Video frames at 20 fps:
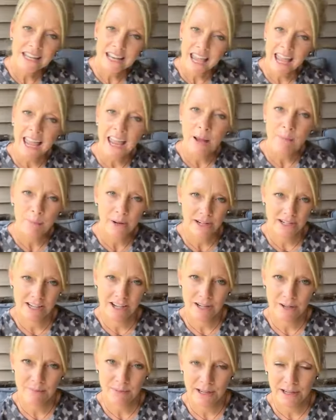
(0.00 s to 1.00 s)
today I'm gonna
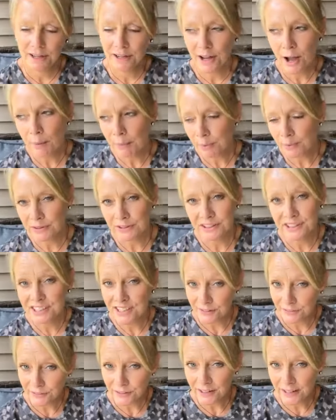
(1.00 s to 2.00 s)
talk about a couple
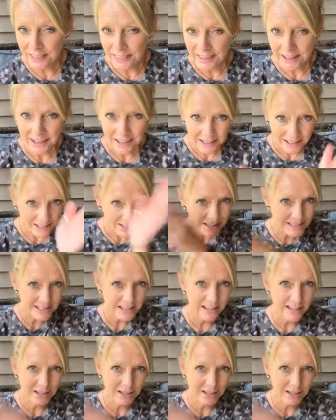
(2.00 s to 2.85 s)
different things.